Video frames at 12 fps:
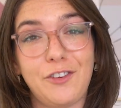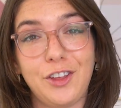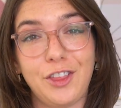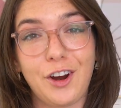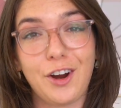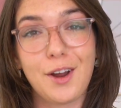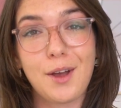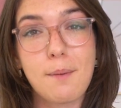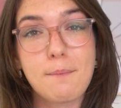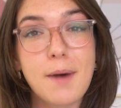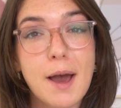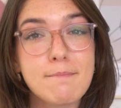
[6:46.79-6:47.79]
further
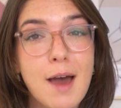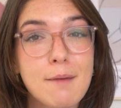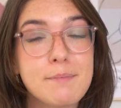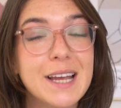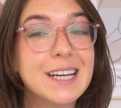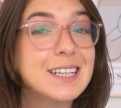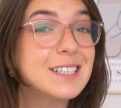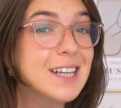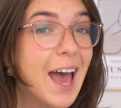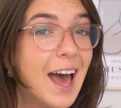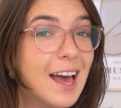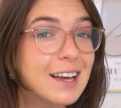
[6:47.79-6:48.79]
by mapping
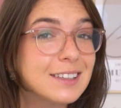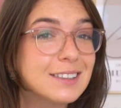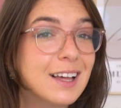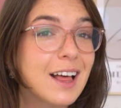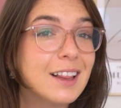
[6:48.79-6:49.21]
tags,